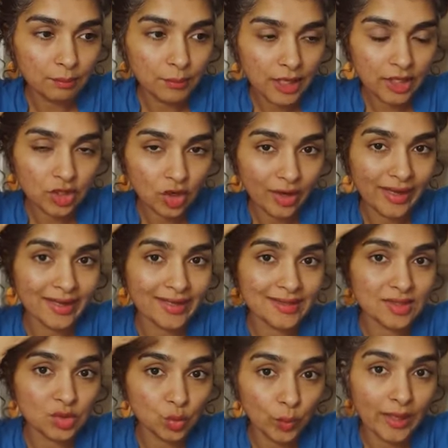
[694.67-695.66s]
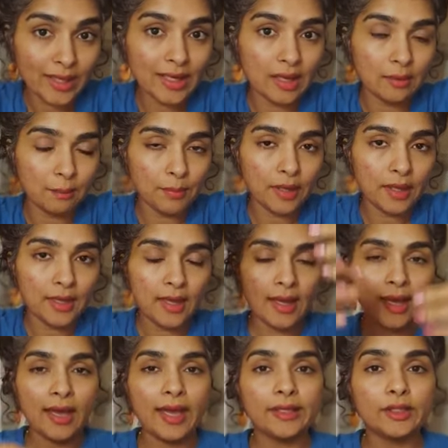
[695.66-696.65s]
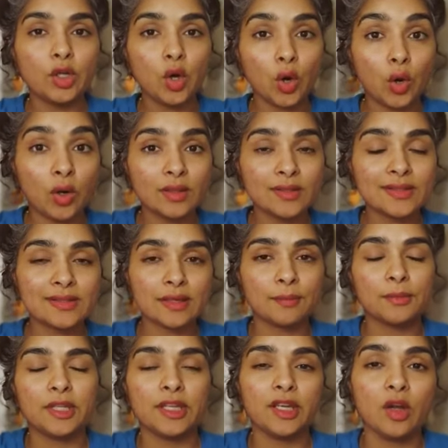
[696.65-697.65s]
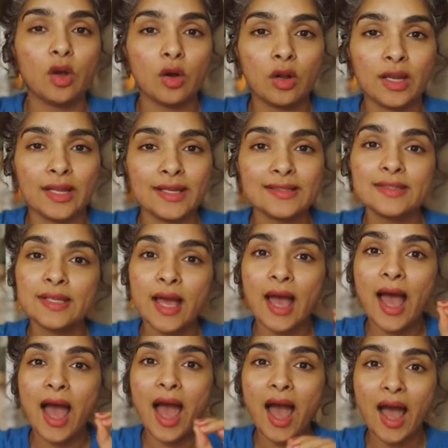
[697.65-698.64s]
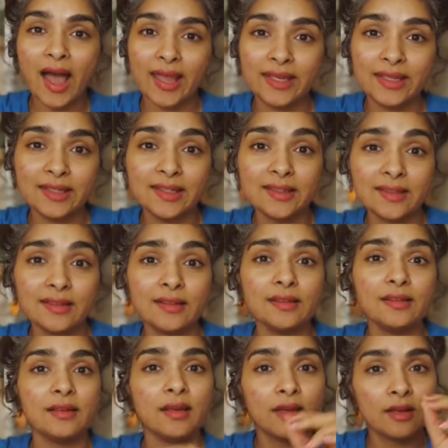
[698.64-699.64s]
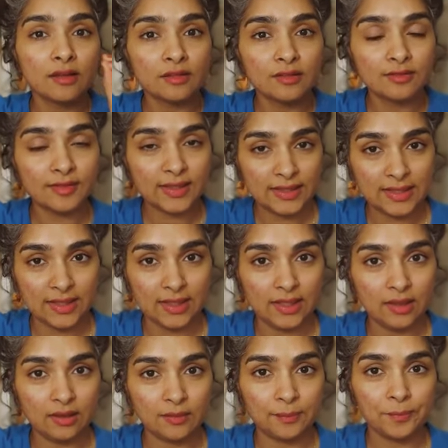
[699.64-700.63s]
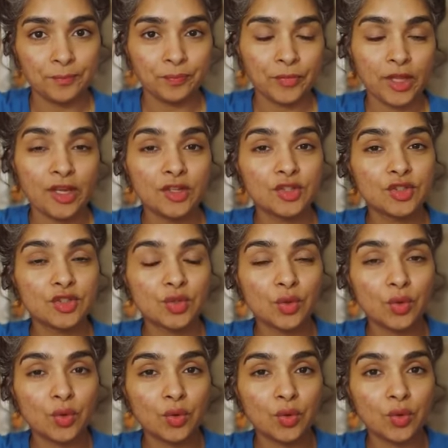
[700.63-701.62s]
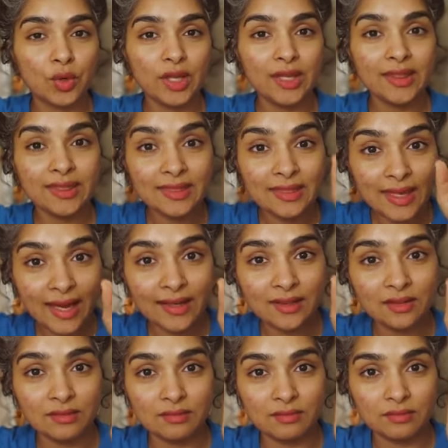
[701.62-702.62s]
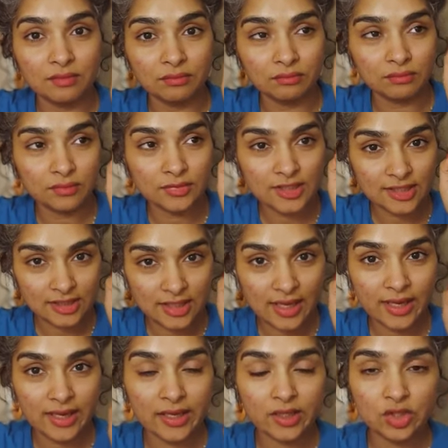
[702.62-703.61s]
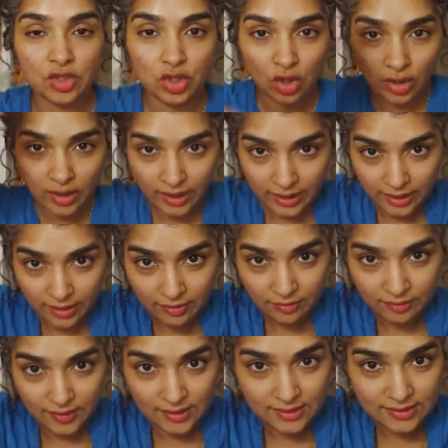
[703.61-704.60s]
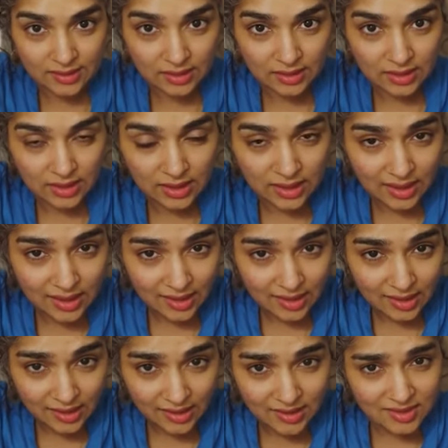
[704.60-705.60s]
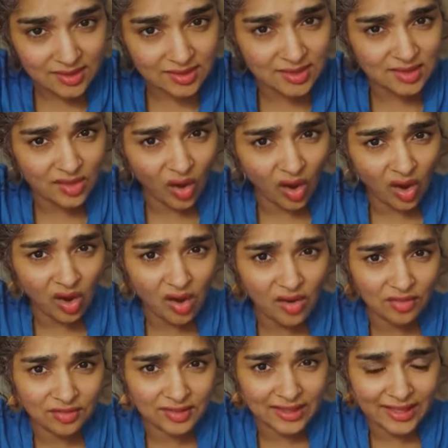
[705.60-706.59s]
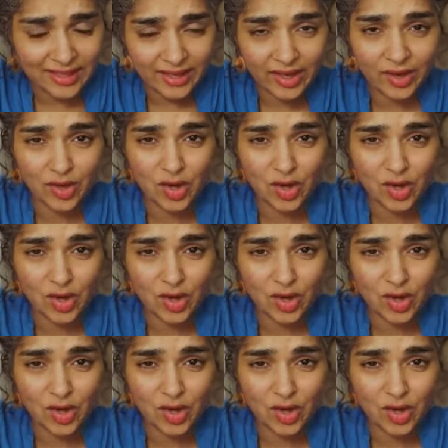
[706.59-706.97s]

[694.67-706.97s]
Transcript: make your hair swell up and cause something called as hygral fatigue. So in that stage, your hair feels really soft like